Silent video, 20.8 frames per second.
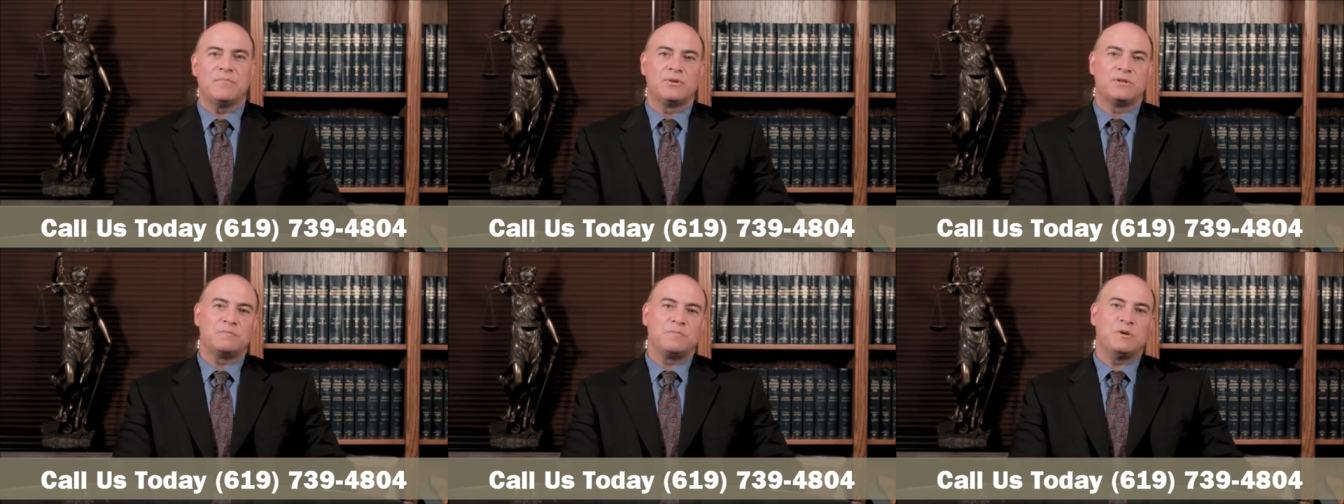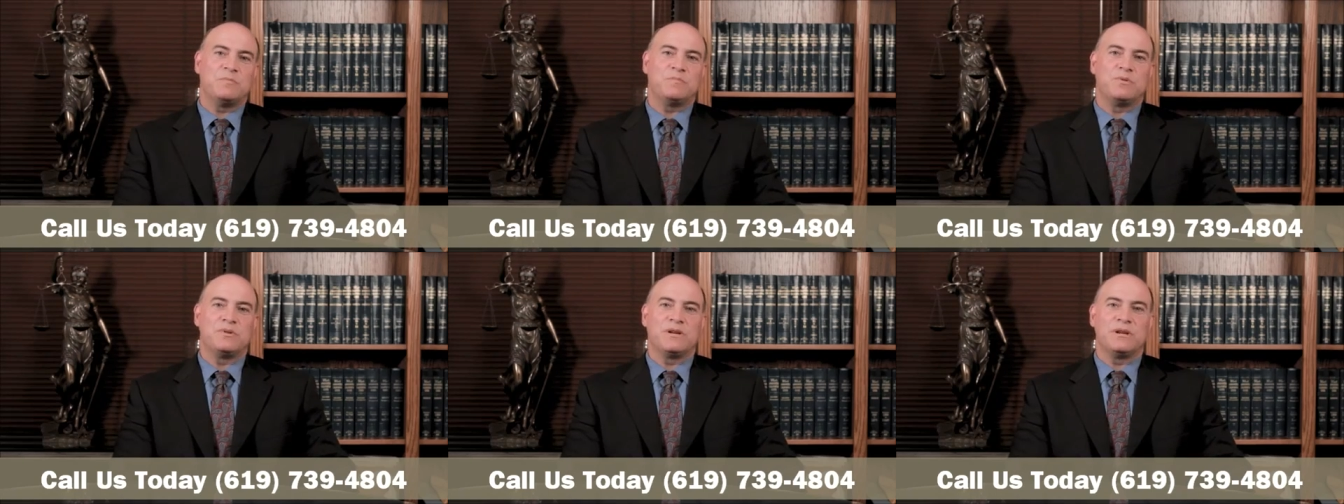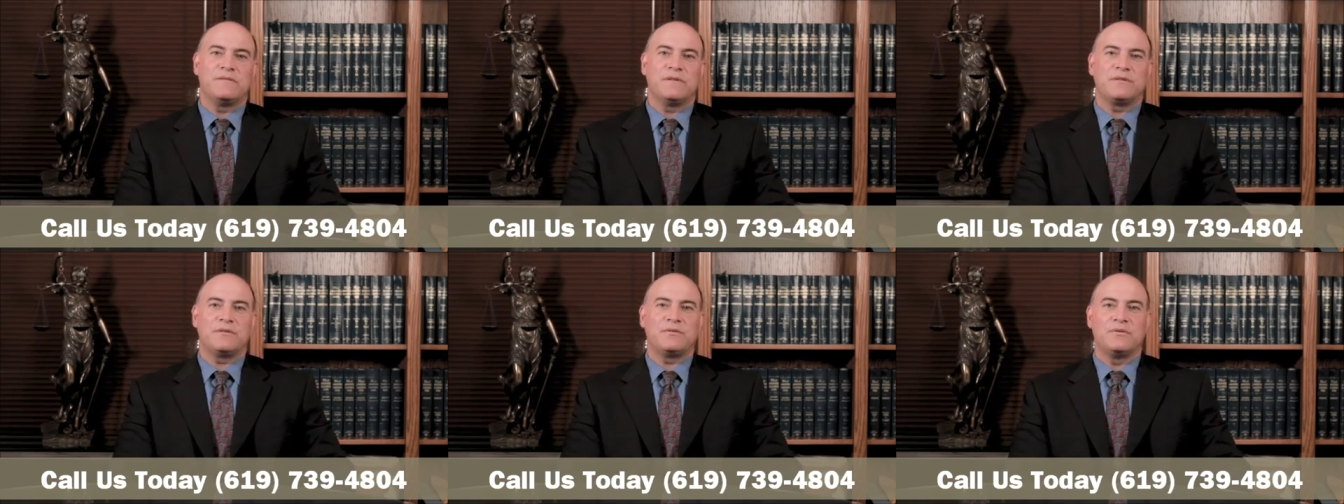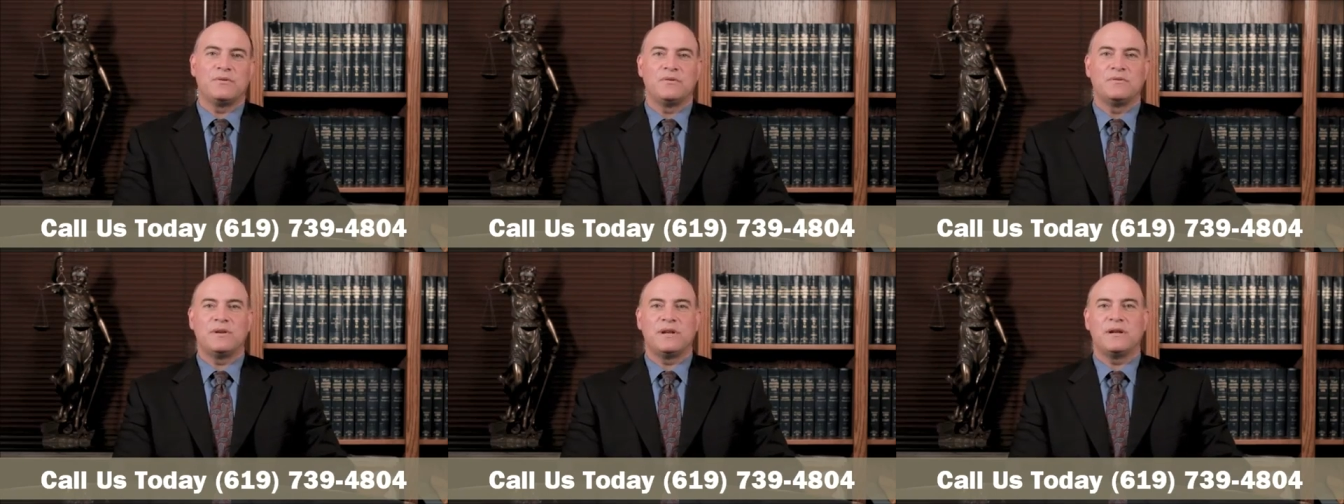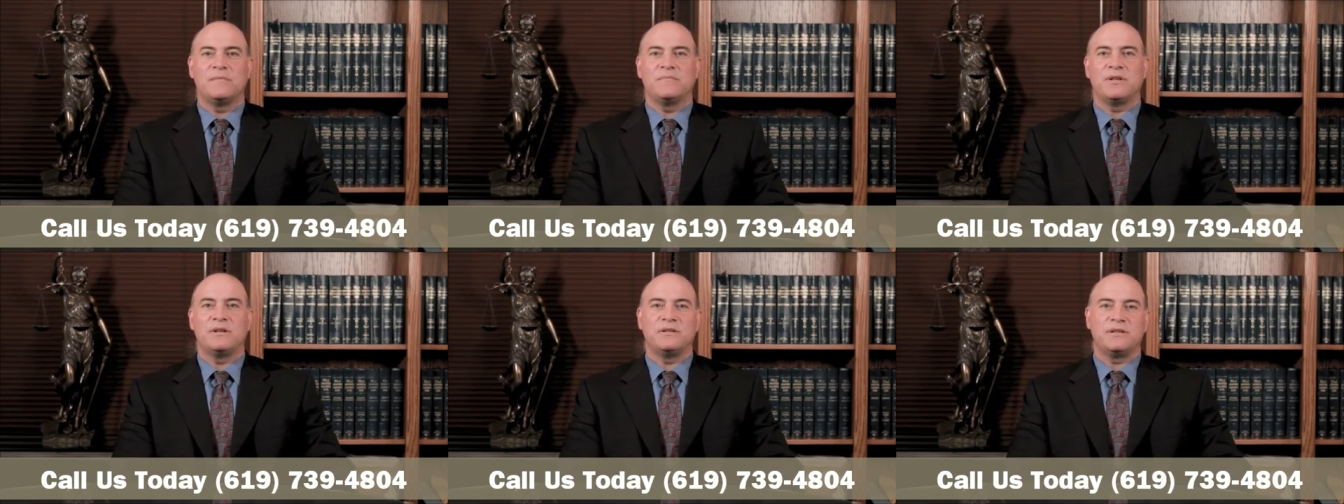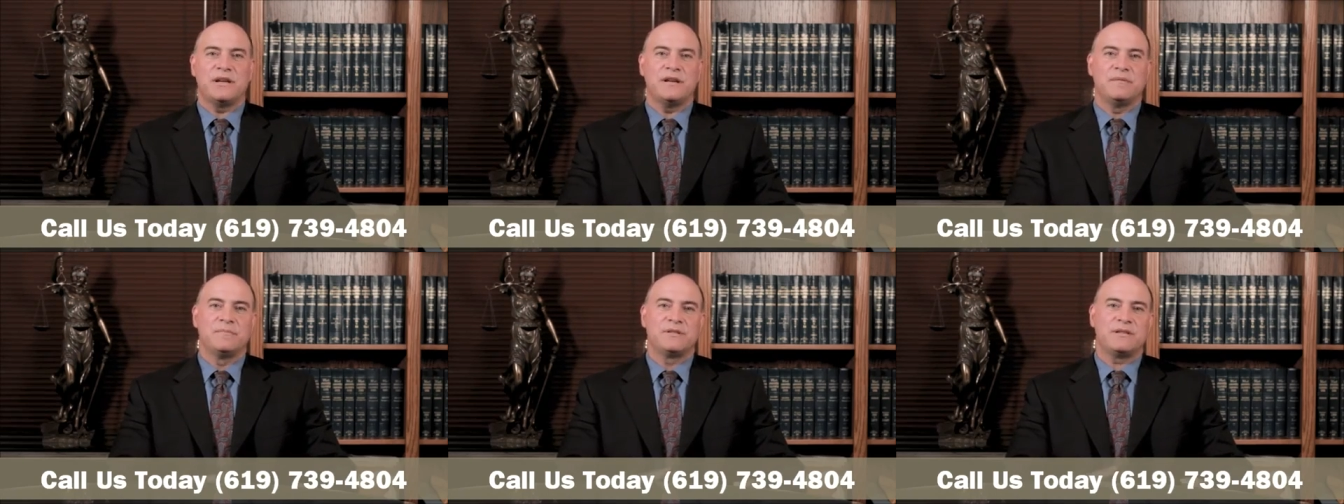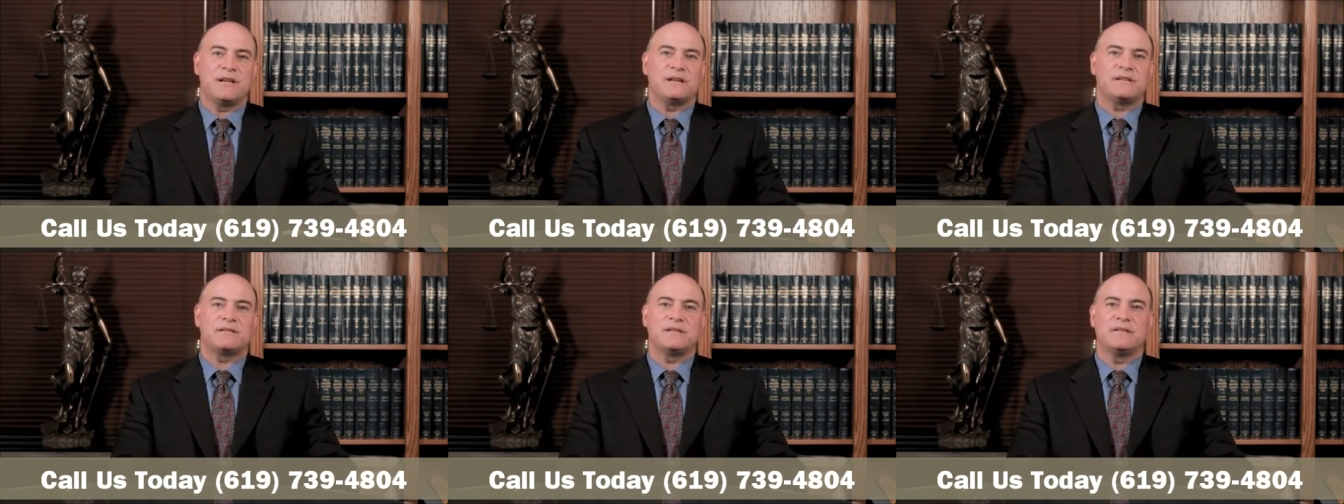Most people give it their own name, the James
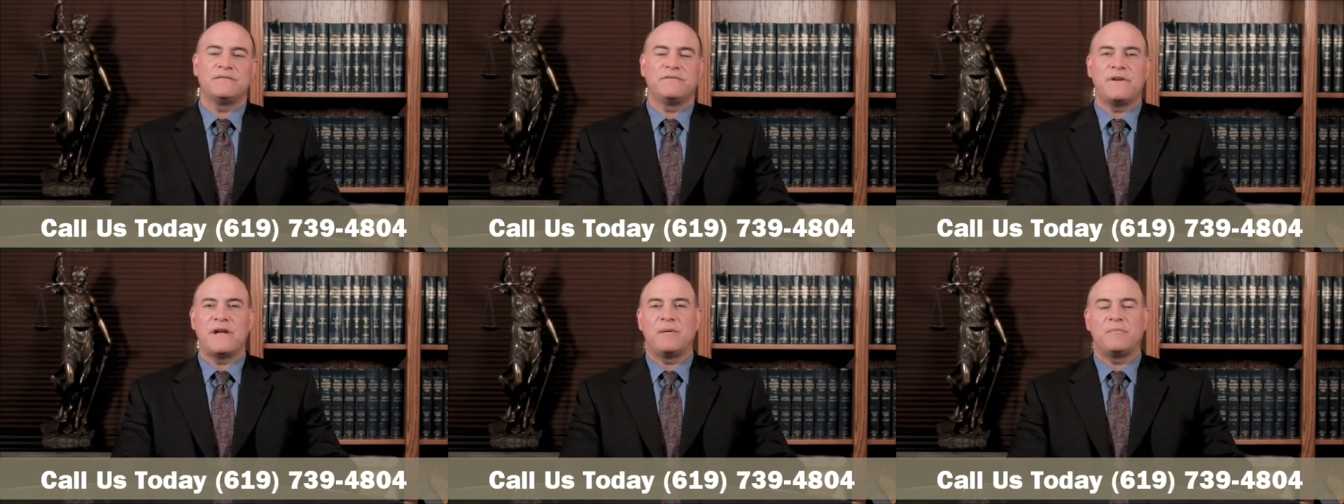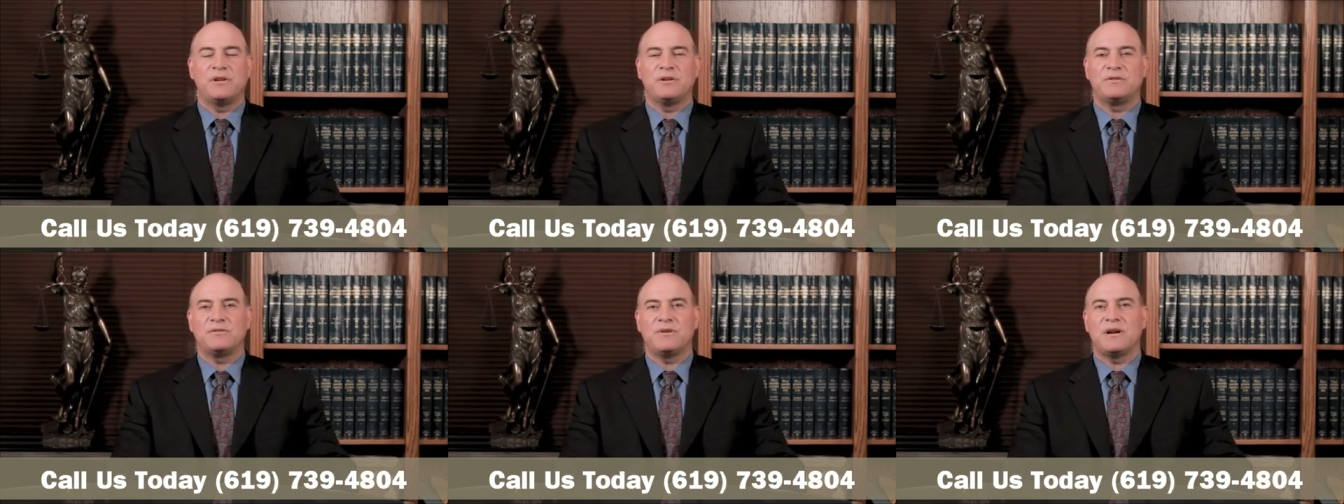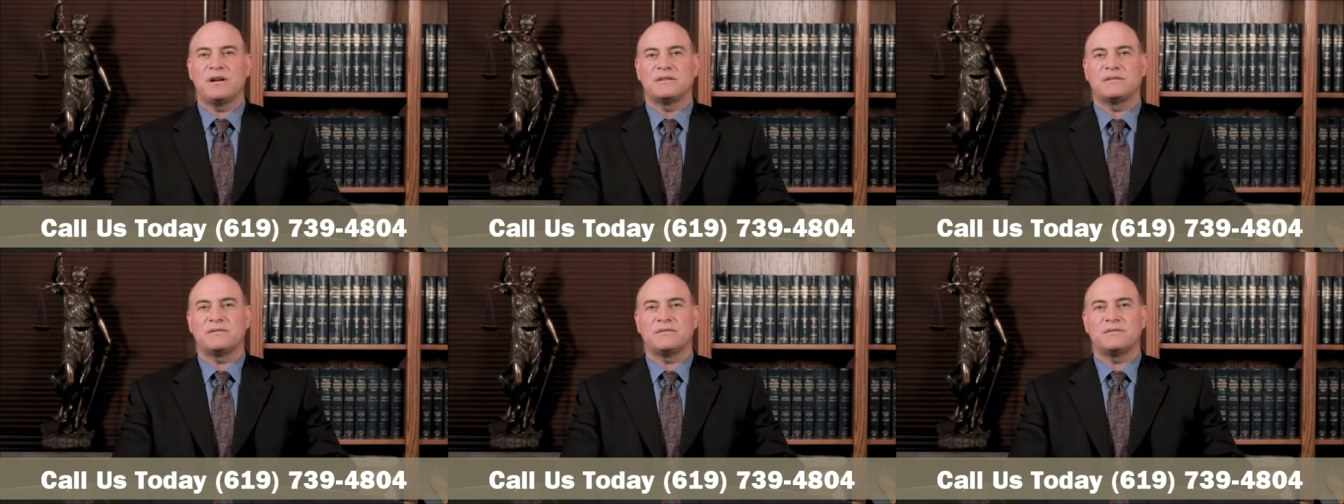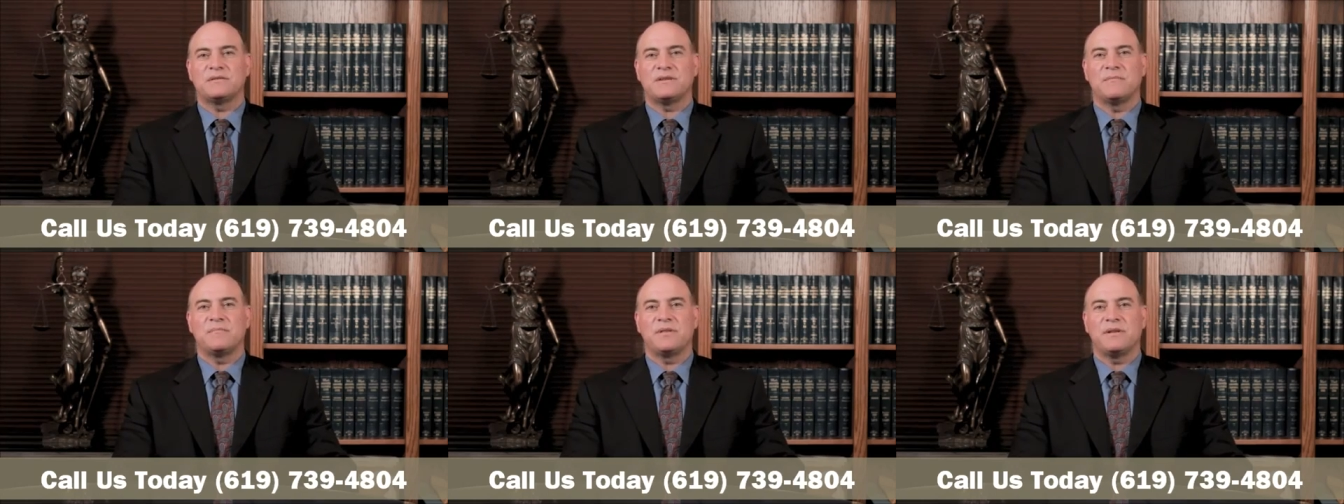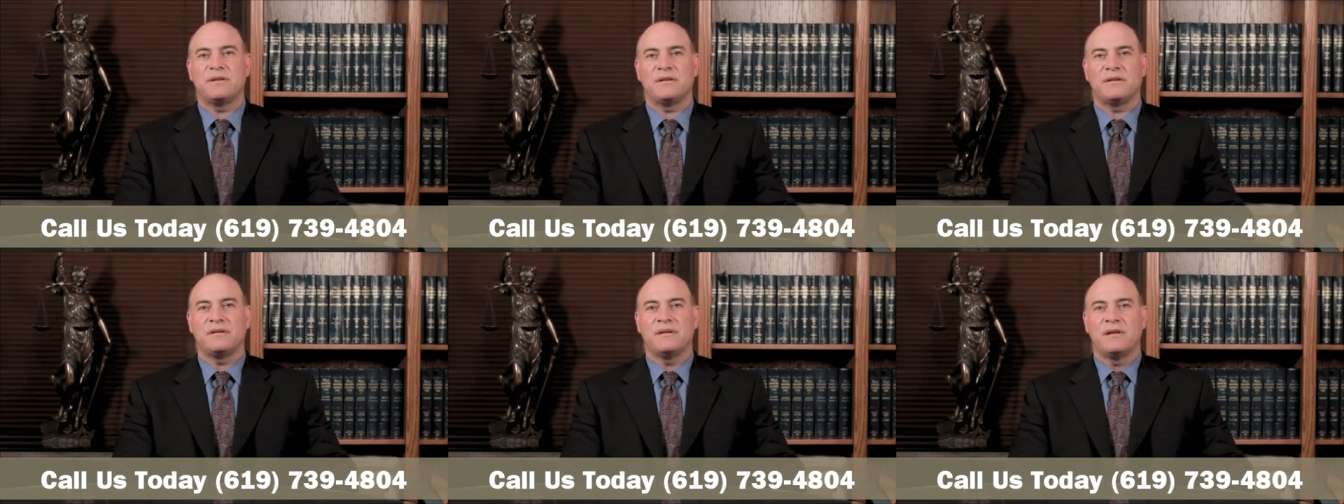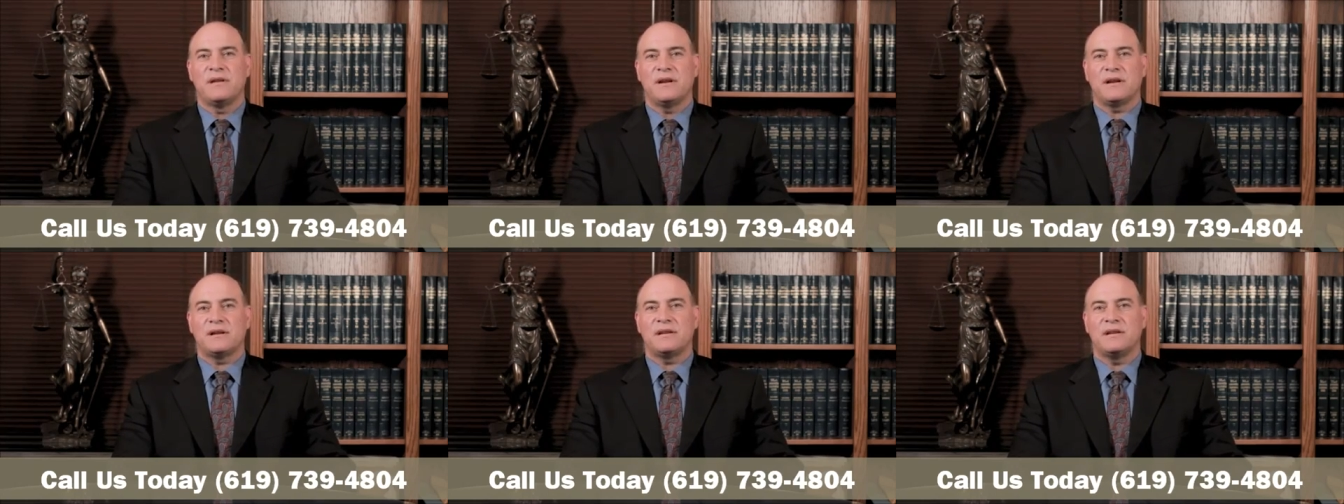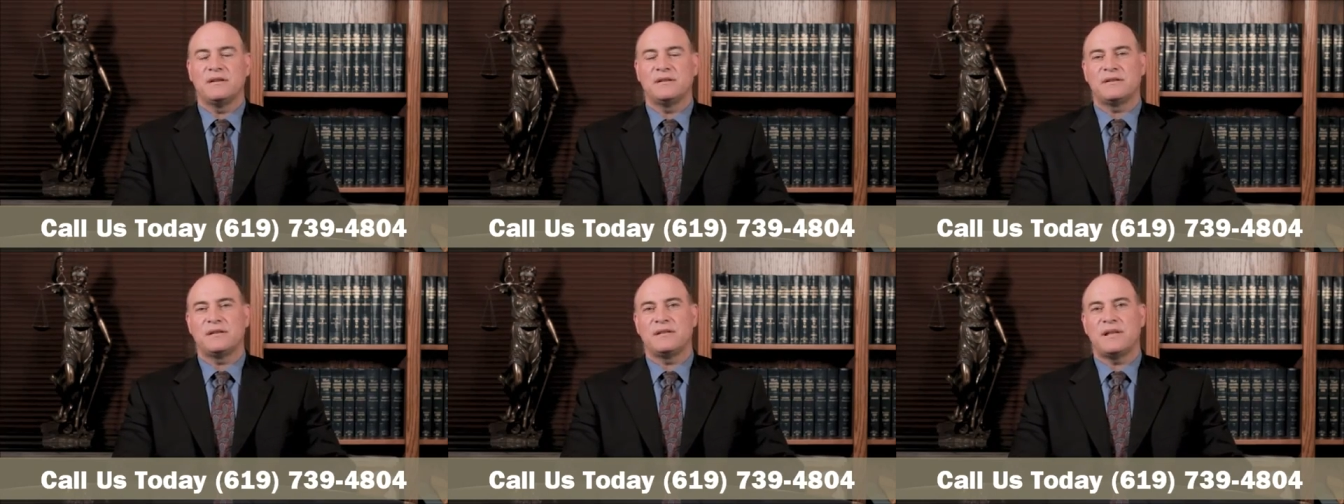Sexton Family Trust or something
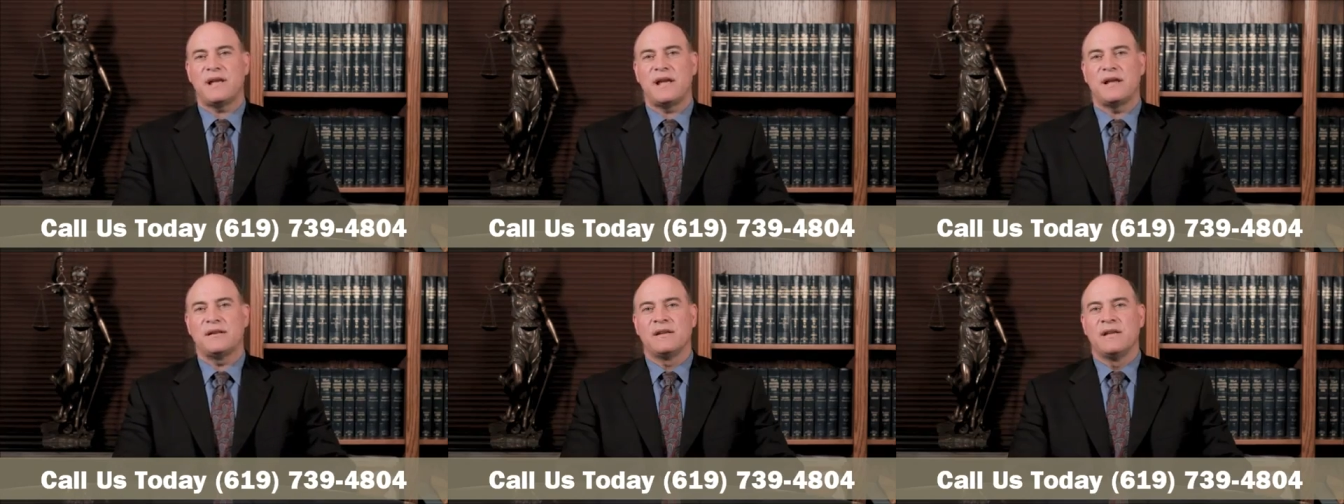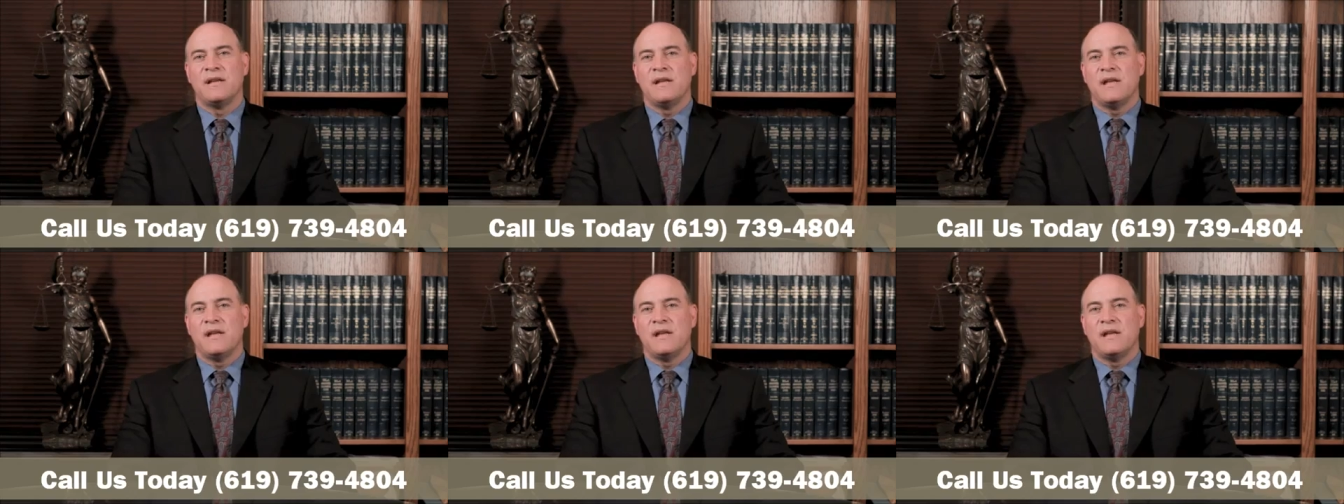akin to that.